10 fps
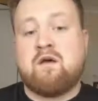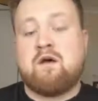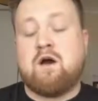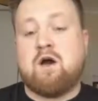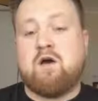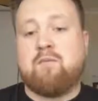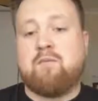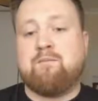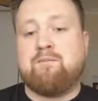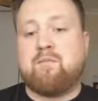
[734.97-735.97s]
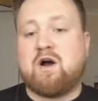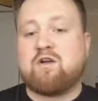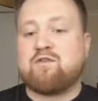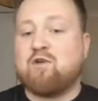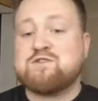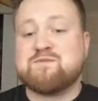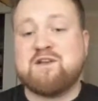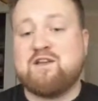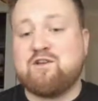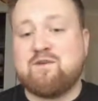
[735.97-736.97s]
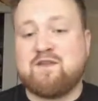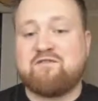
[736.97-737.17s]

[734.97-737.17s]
but ultimately you can be